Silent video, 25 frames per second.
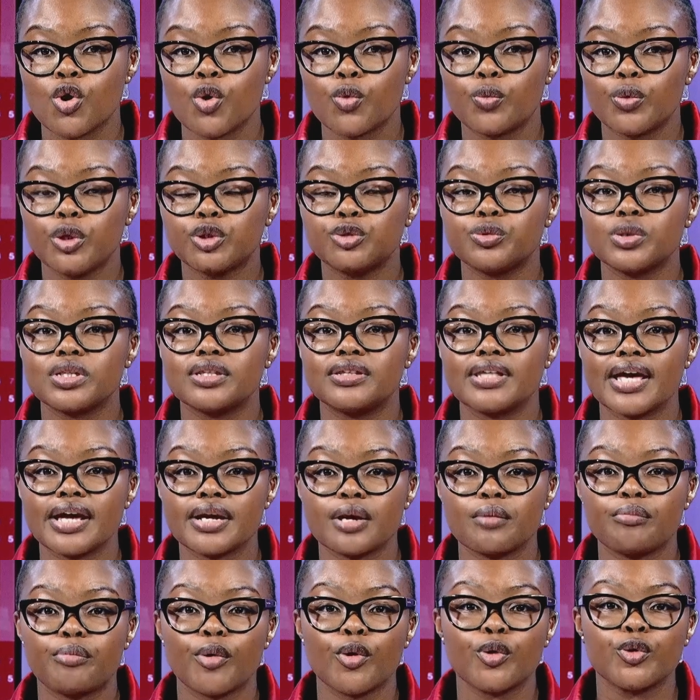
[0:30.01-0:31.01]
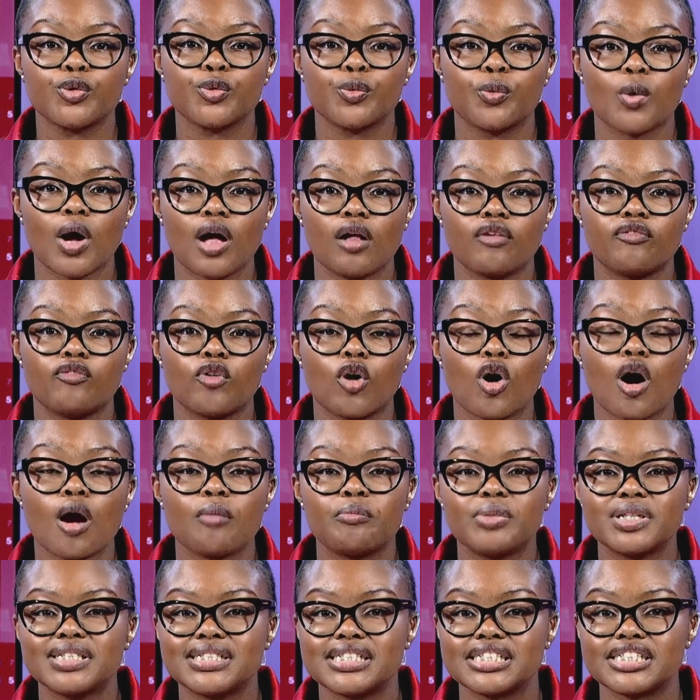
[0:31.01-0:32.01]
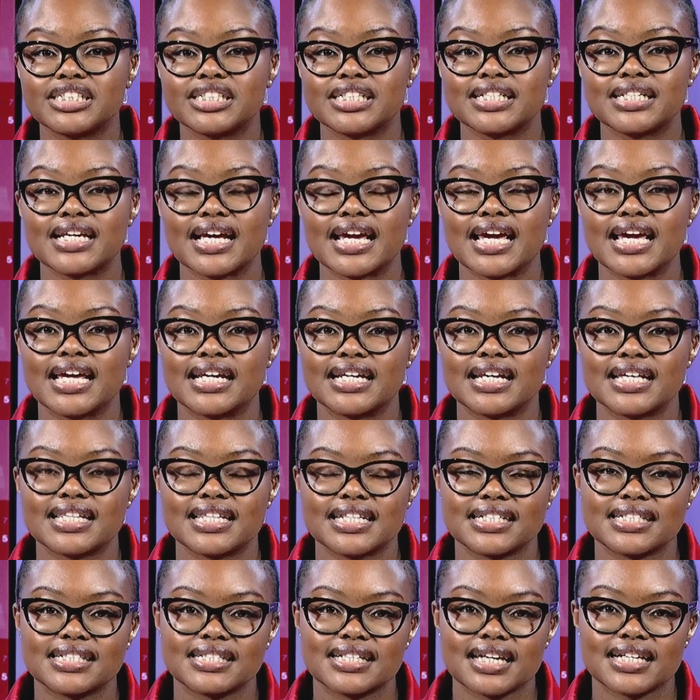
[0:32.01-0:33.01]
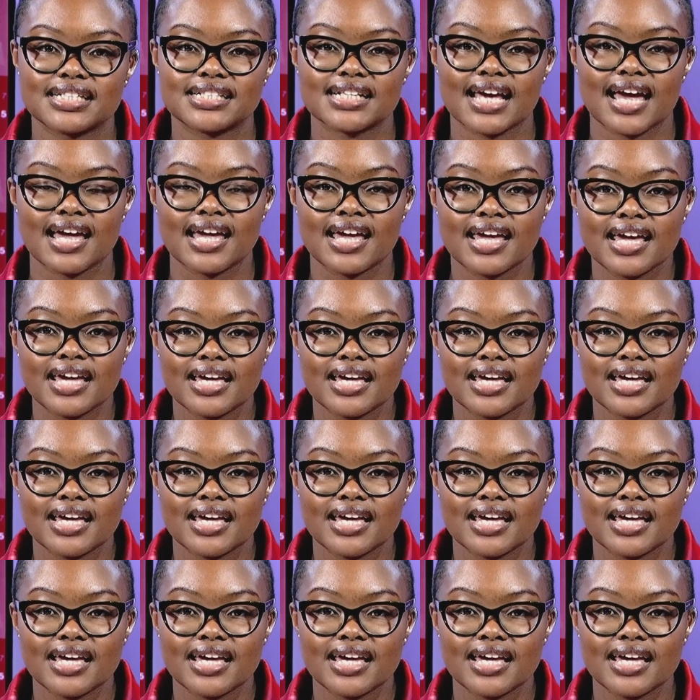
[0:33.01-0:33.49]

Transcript: which would then bode well for competition in the sector.